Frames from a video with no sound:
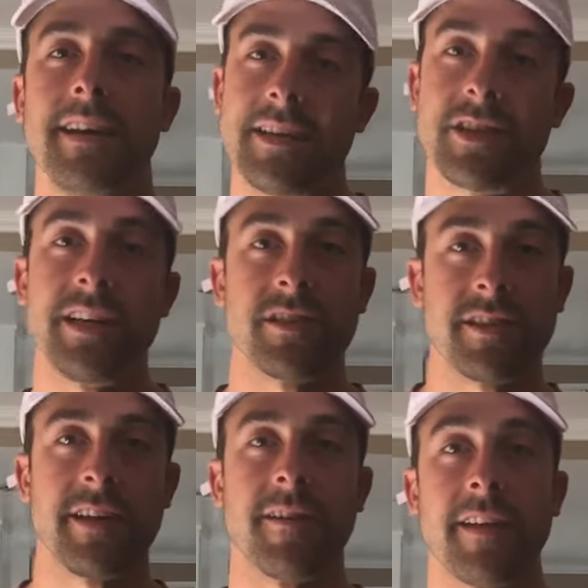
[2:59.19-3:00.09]
and changes
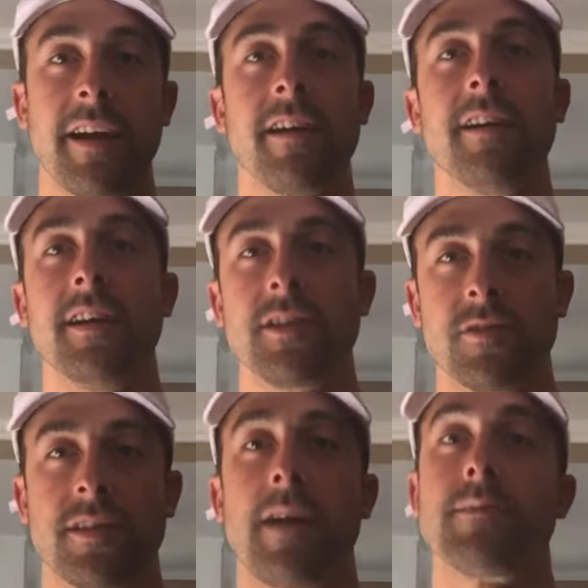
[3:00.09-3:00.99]
here and there to
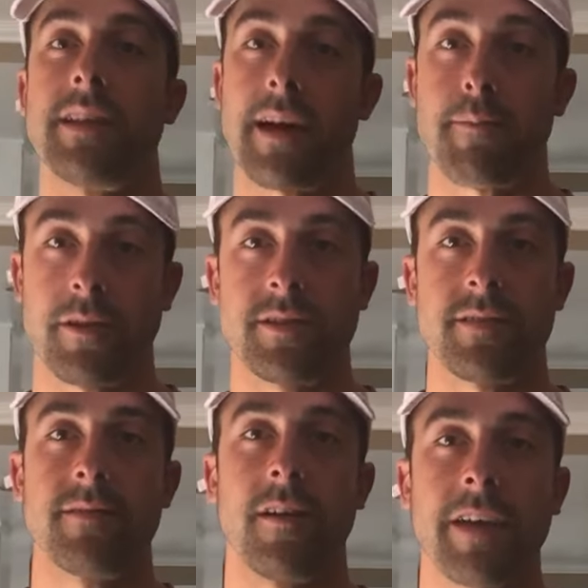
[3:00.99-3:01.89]
adapt to that
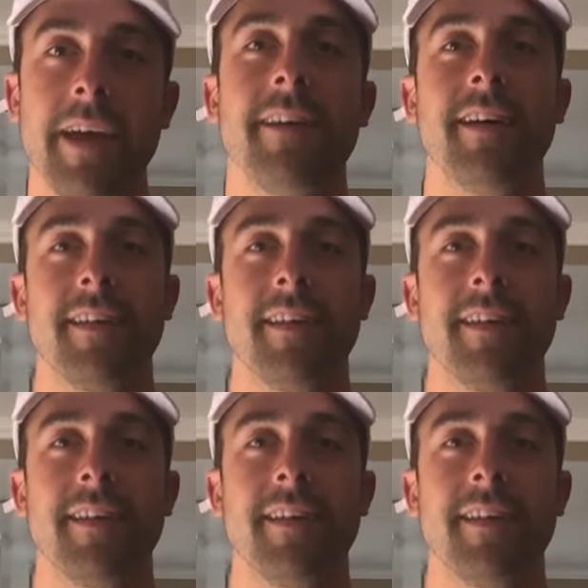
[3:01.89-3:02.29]
person. Okay,